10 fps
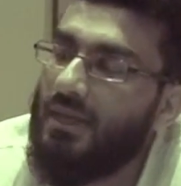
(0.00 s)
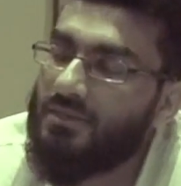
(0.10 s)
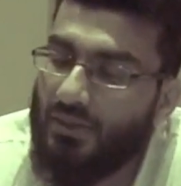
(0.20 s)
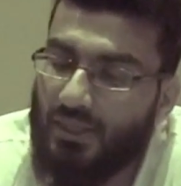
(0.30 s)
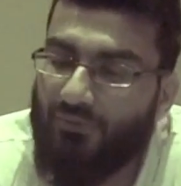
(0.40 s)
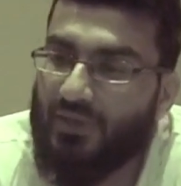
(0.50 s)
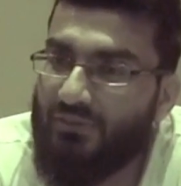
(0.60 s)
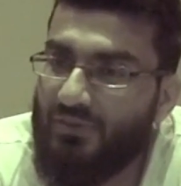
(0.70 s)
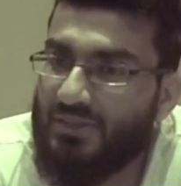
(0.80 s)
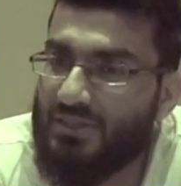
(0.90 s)
Yes. So if
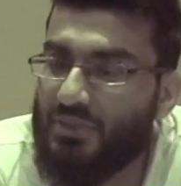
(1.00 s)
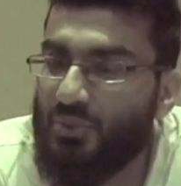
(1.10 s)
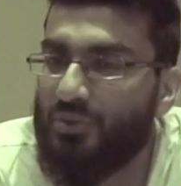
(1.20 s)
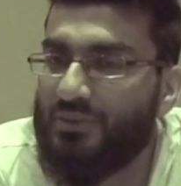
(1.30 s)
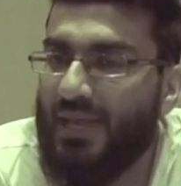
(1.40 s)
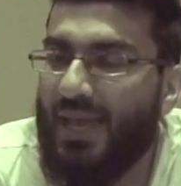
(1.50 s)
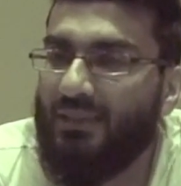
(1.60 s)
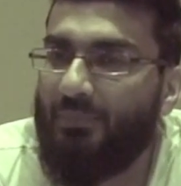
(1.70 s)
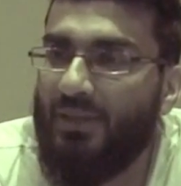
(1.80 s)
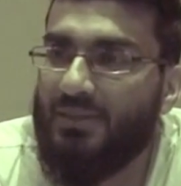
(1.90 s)
forgiveness is sought
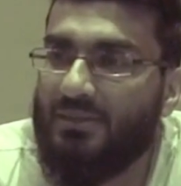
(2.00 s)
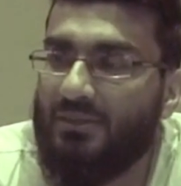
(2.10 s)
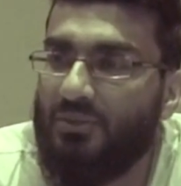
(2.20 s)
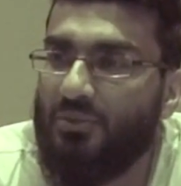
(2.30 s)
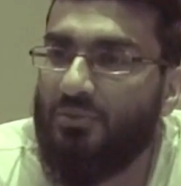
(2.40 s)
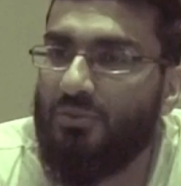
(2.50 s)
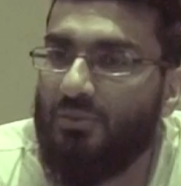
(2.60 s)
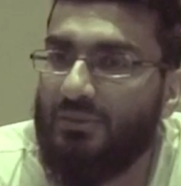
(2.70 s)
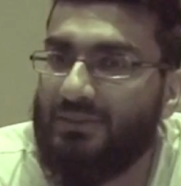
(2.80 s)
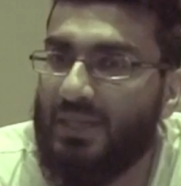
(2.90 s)
and the person
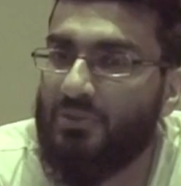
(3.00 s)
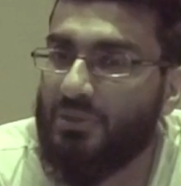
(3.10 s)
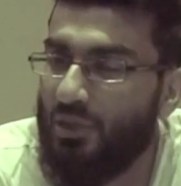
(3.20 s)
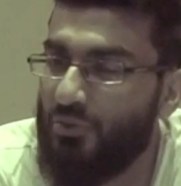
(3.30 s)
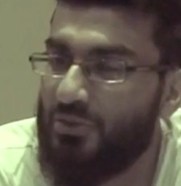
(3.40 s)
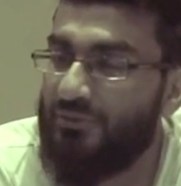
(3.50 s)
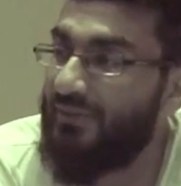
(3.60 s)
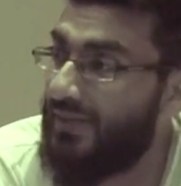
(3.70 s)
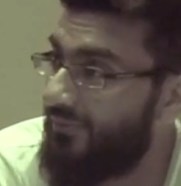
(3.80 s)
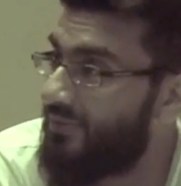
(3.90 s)
who the debt was owed to
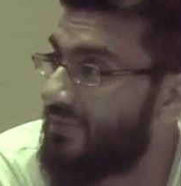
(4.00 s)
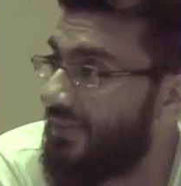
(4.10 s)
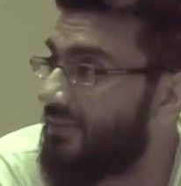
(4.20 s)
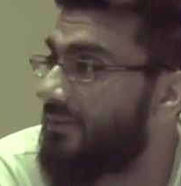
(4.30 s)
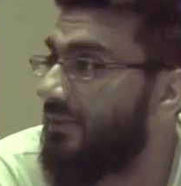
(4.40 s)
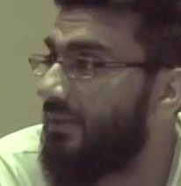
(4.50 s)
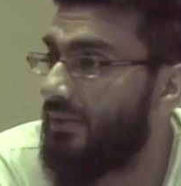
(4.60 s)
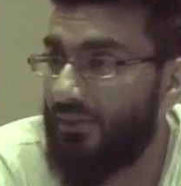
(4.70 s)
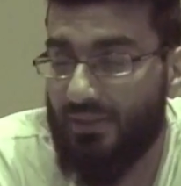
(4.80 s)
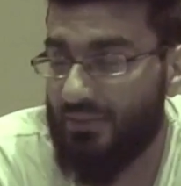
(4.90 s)
forgives it,
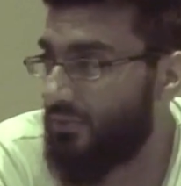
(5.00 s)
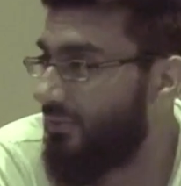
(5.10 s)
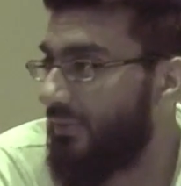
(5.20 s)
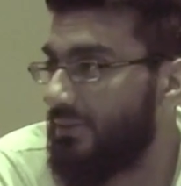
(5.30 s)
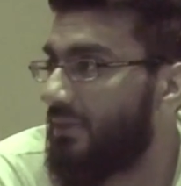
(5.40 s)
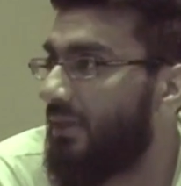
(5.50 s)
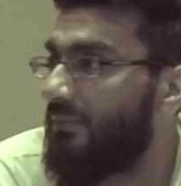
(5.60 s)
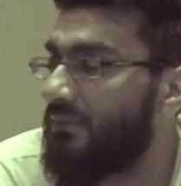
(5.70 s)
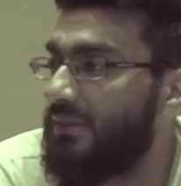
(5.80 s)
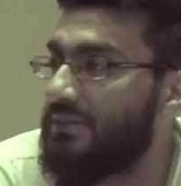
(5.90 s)
then it's
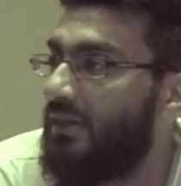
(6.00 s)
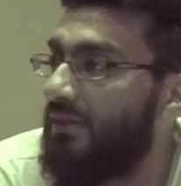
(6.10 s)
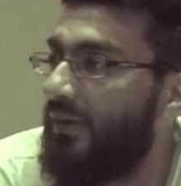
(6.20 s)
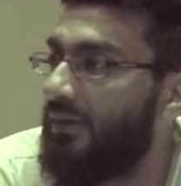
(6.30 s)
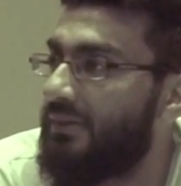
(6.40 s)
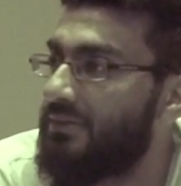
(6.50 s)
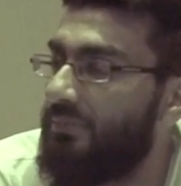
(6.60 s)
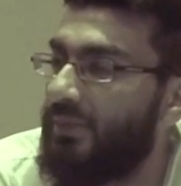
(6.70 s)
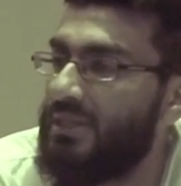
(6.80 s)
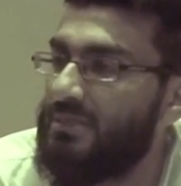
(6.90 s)
nullified. There's
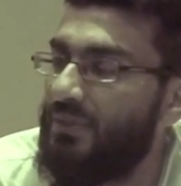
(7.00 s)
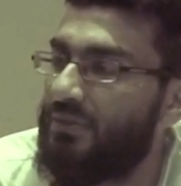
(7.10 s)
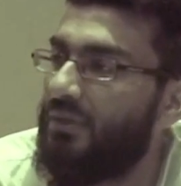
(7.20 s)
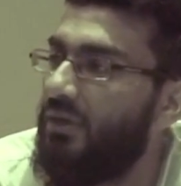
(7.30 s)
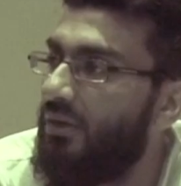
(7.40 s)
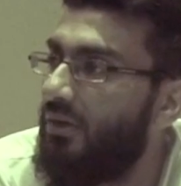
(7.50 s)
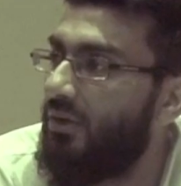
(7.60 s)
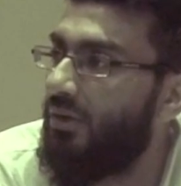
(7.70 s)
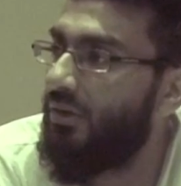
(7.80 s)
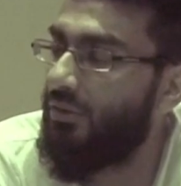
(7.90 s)
no punishment,
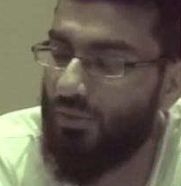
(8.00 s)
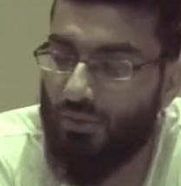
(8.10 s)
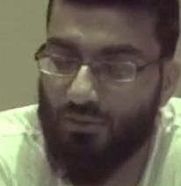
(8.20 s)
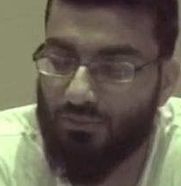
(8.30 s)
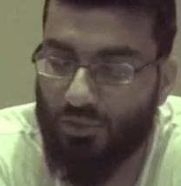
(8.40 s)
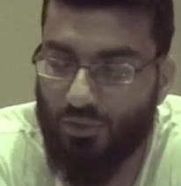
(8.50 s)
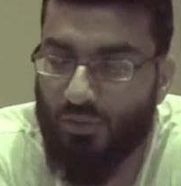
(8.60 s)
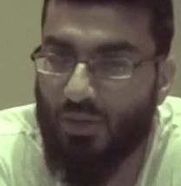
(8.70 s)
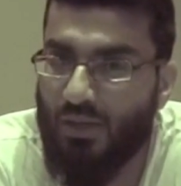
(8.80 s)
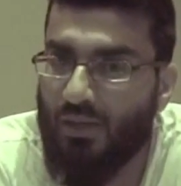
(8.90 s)
or
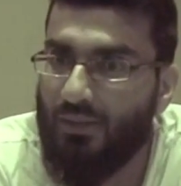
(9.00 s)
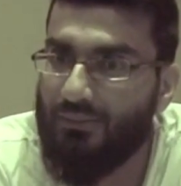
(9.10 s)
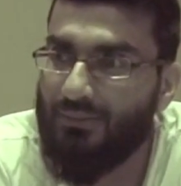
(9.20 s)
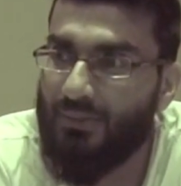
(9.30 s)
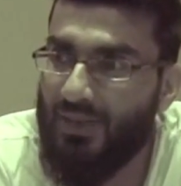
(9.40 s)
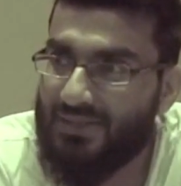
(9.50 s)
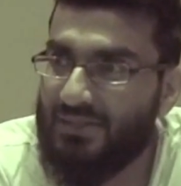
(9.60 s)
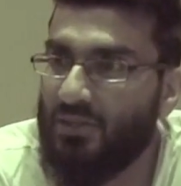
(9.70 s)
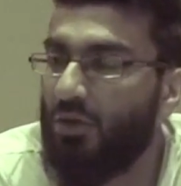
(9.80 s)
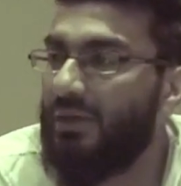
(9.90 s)
no, the person
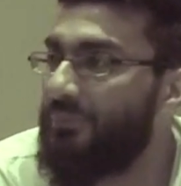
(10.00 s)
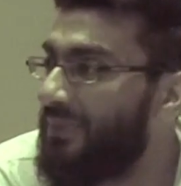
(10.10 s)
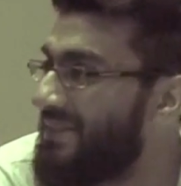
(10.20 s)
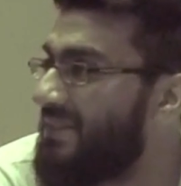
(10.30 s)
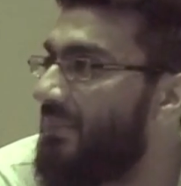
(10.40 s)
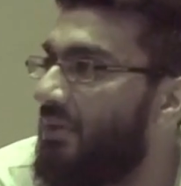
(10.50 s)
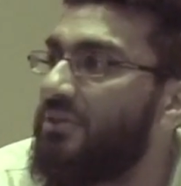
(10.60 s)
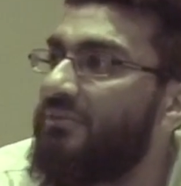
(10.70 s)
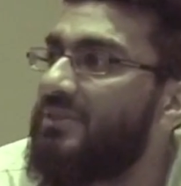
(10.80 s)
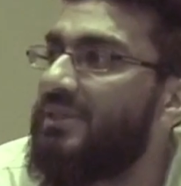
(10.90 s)
is no longer in prison
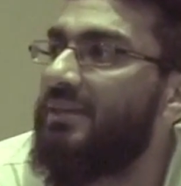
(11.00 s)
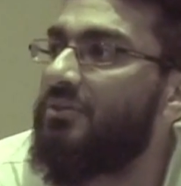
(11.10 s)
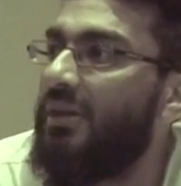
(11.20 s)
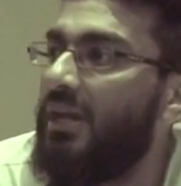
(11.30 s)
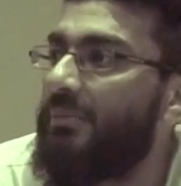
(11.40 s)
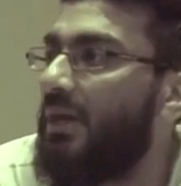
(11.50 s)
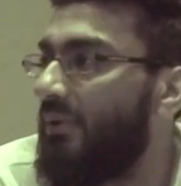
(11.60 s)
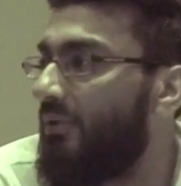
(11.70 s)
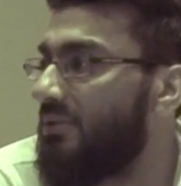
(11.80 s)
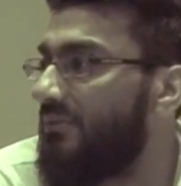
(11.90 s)
because of his debt or held
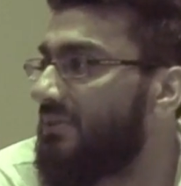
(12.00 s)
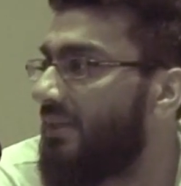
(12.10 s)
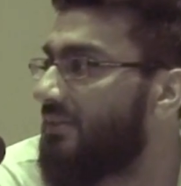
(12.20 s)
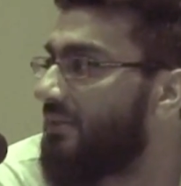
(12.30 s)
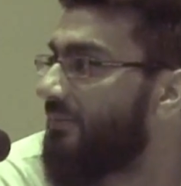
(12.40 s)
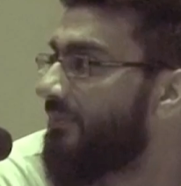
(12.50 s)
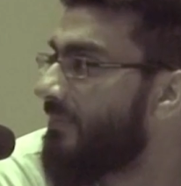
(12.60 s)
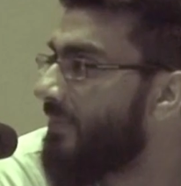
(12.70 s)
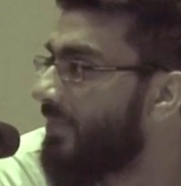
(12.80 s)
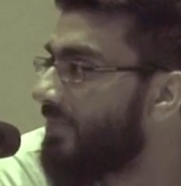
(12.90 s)
back because of his debt.
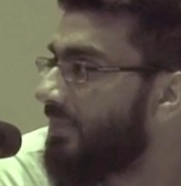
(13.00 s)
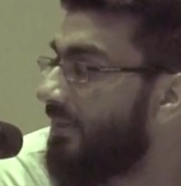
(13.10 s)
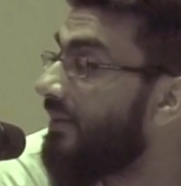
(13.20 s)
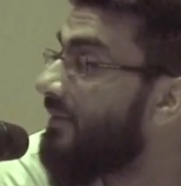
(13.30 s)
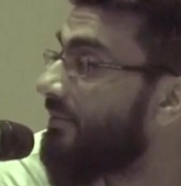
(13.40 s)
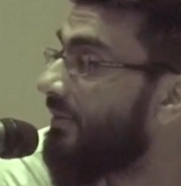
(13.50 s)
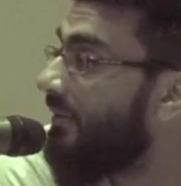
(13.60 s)
Yes.